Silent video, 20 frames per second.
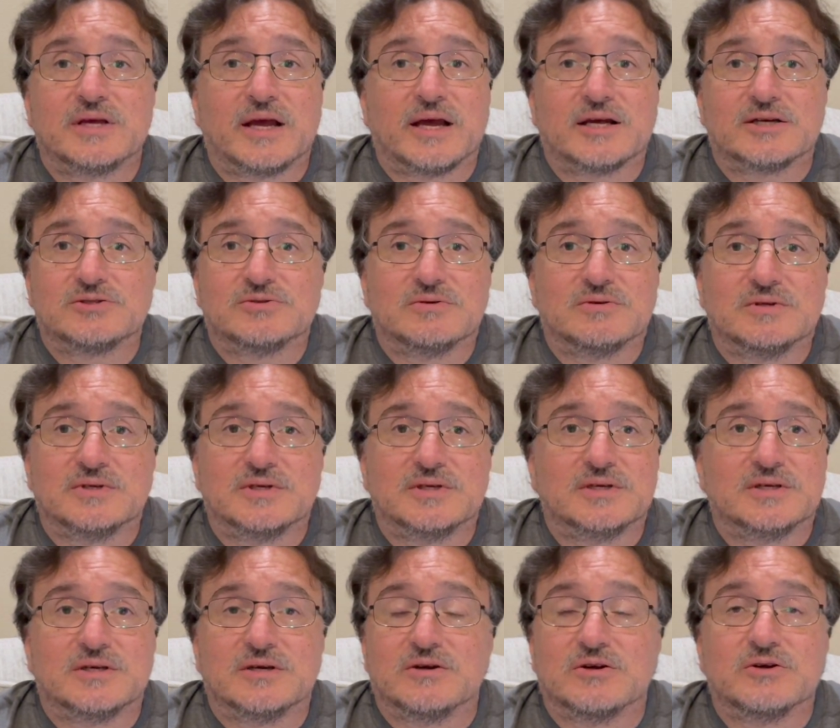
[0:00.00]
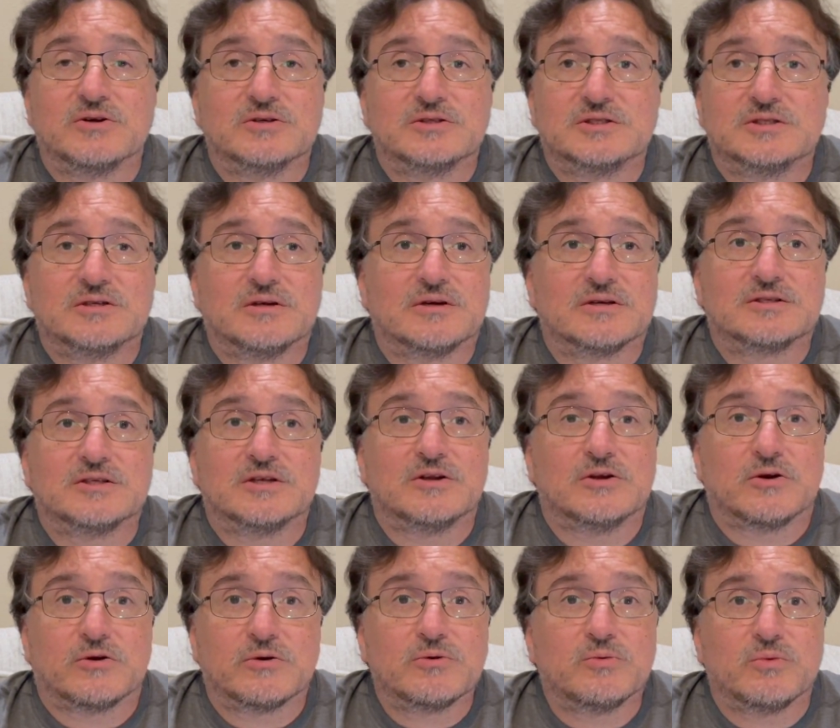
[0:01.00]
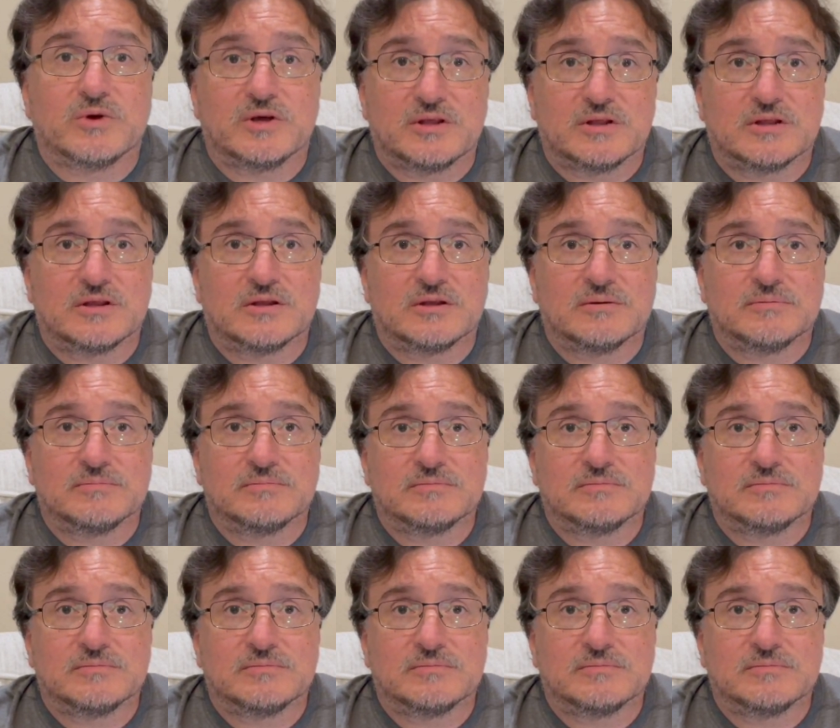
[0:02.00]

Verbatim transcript: actually a good stock to learn with.